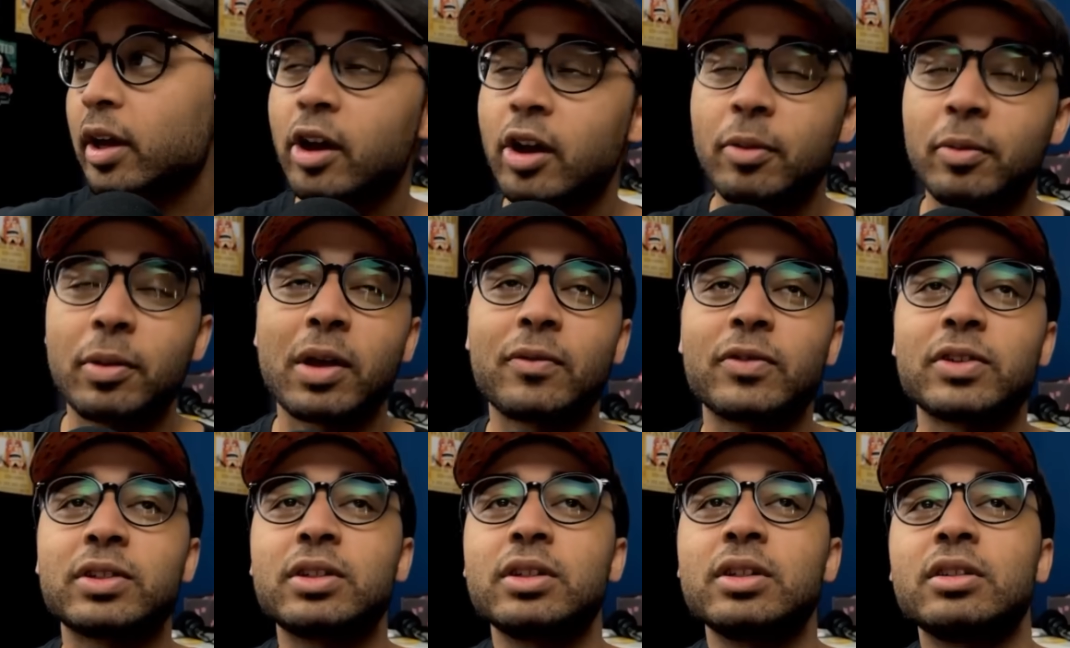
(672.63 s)

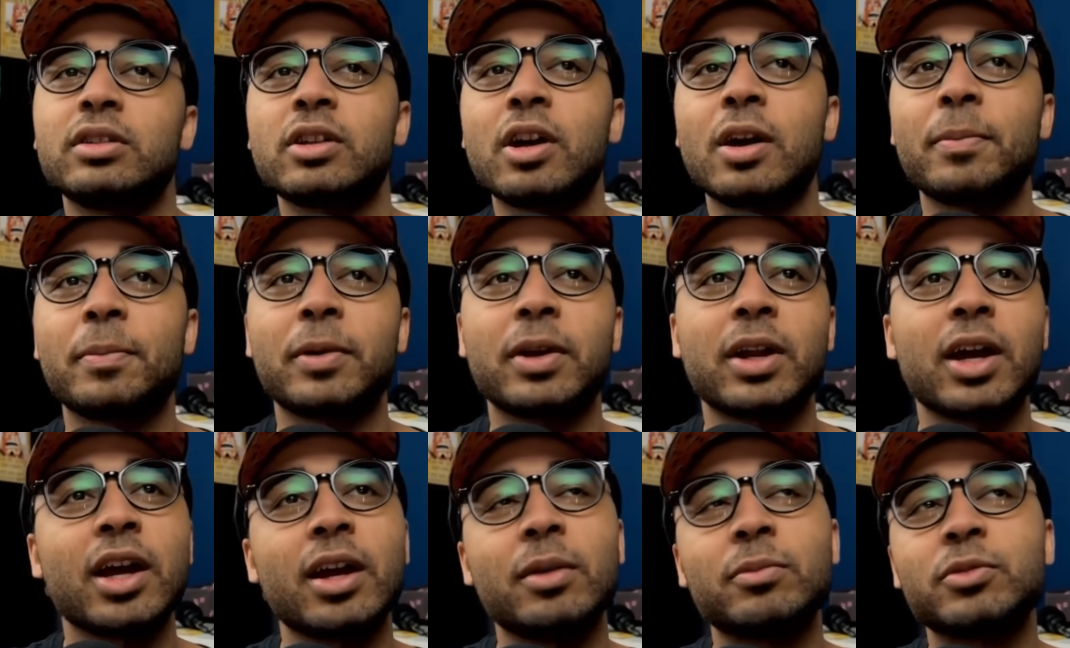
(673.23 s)
Elbaf is heating up,
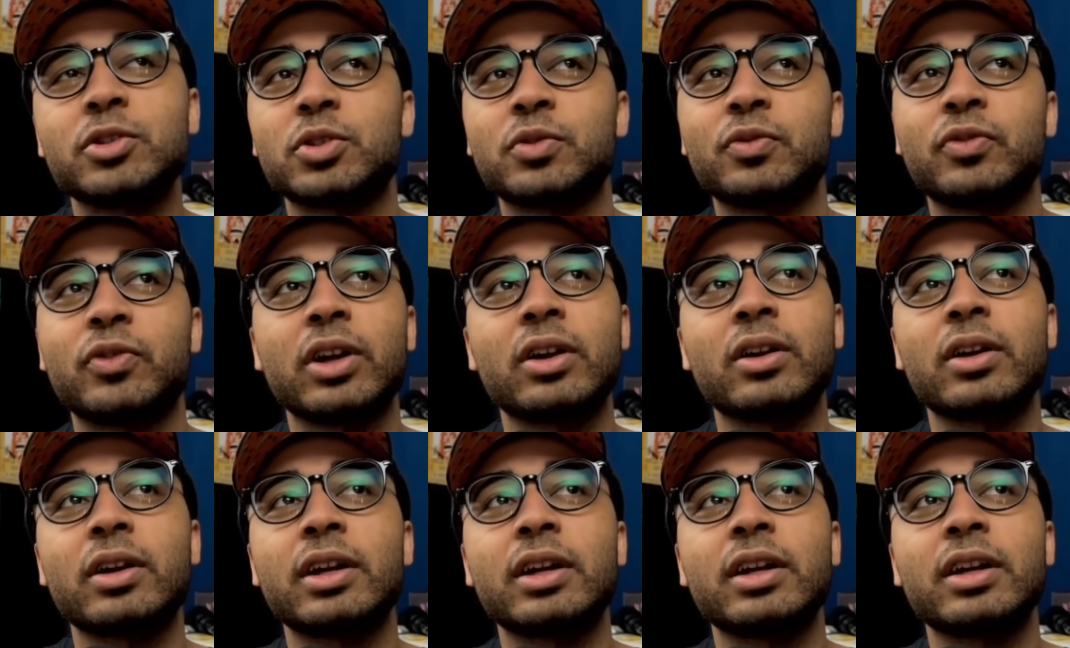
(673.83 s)
and I am just
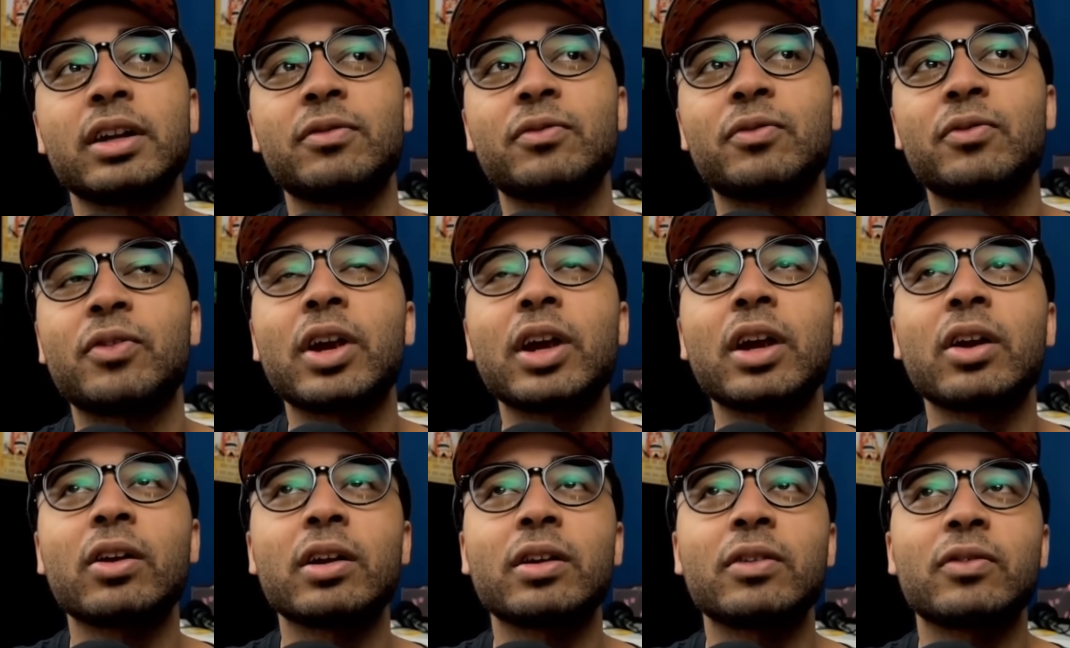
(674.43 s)
very,
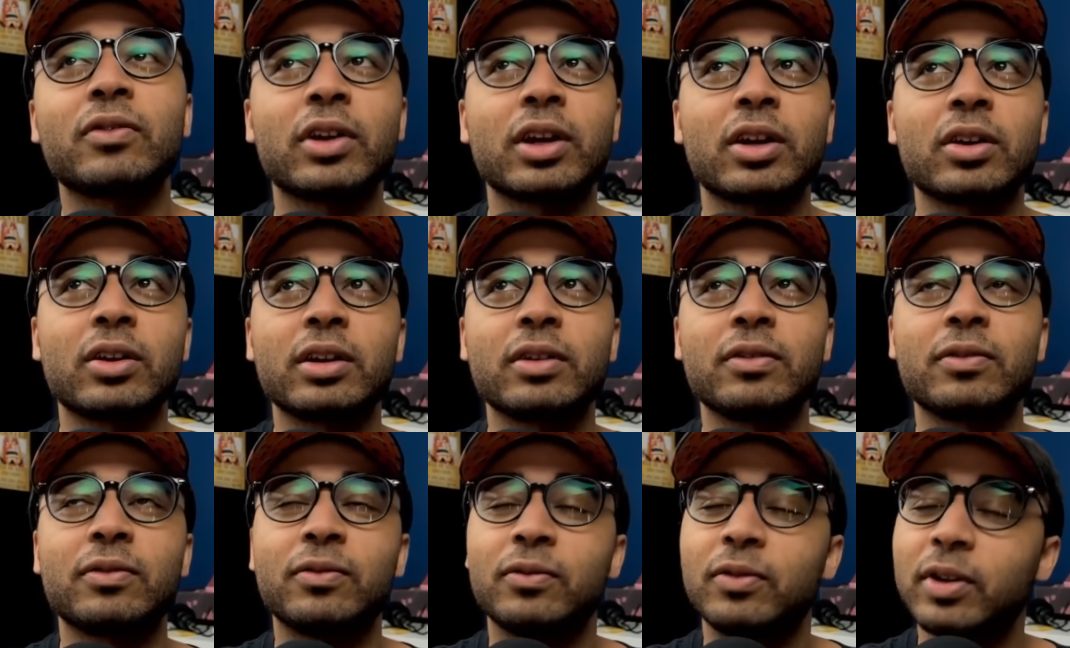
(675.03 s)
very,
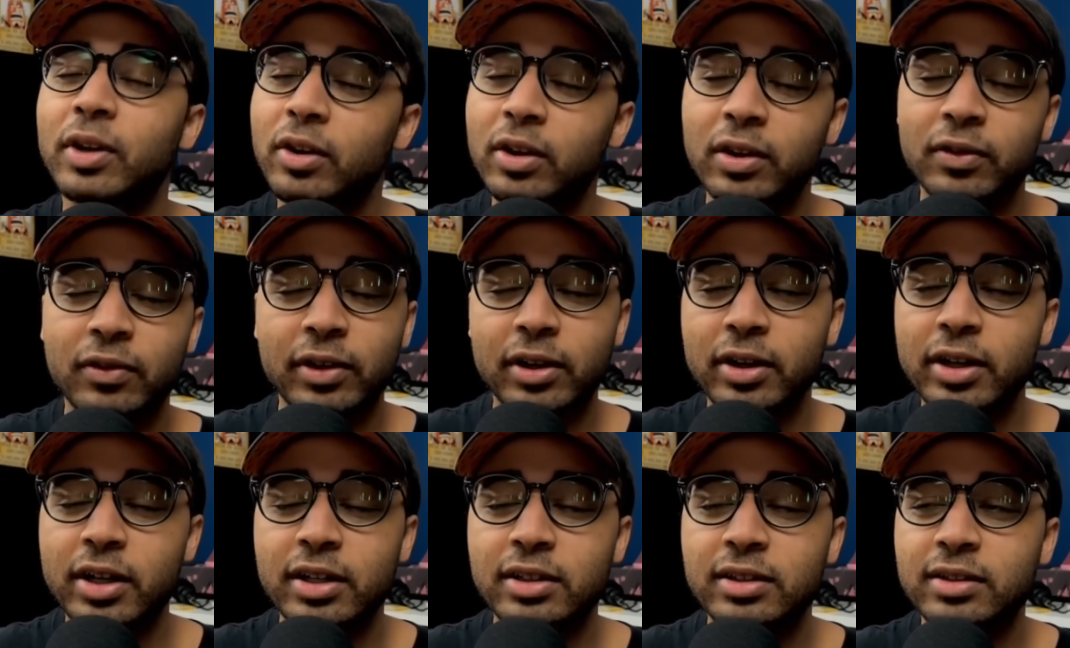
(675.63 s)
very, very,
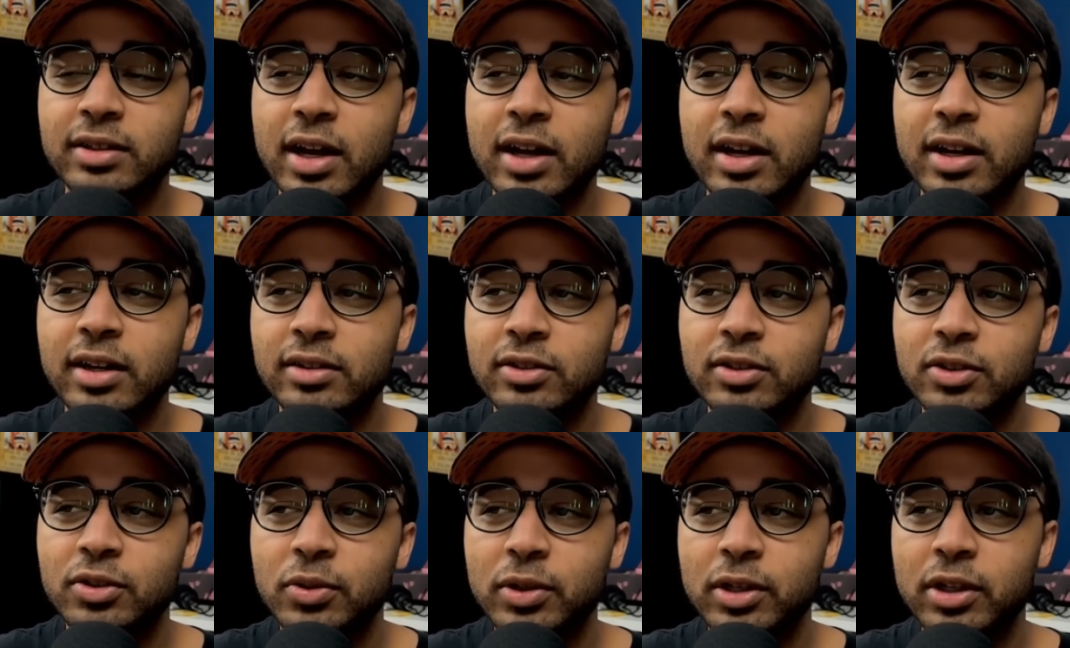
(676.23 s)
very excited
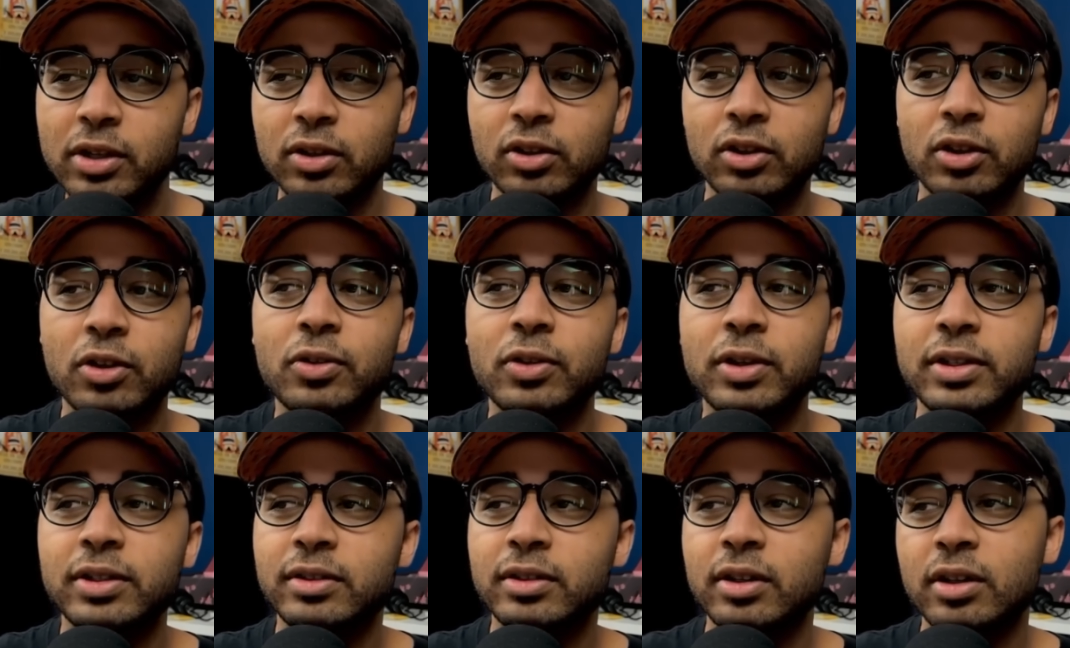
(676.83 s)
to hear
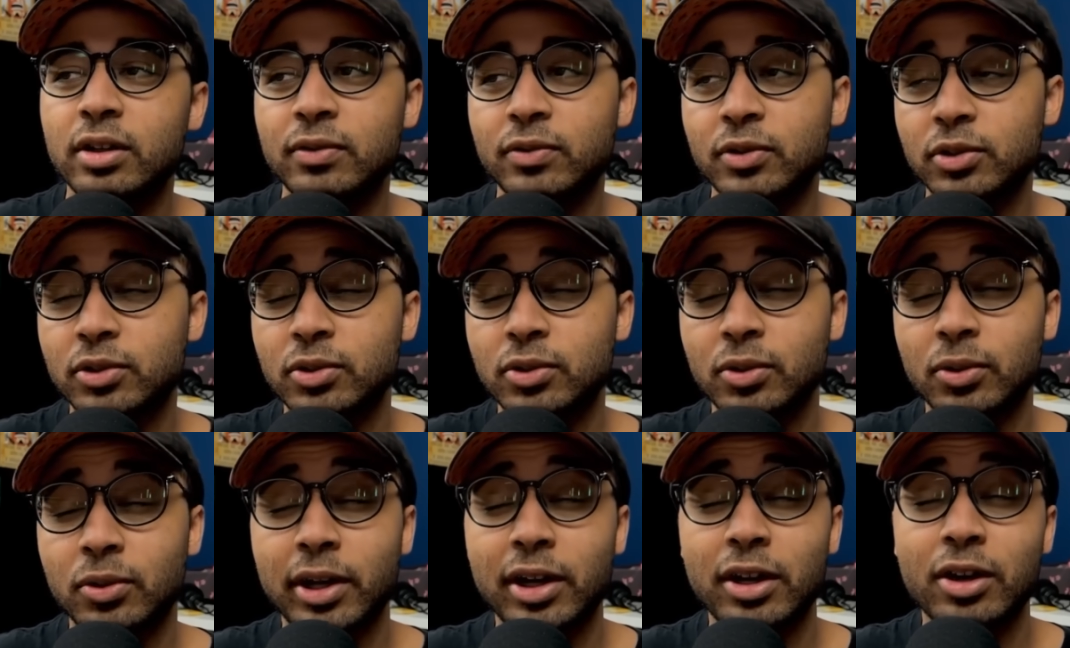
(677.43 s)
Loki's side of the story.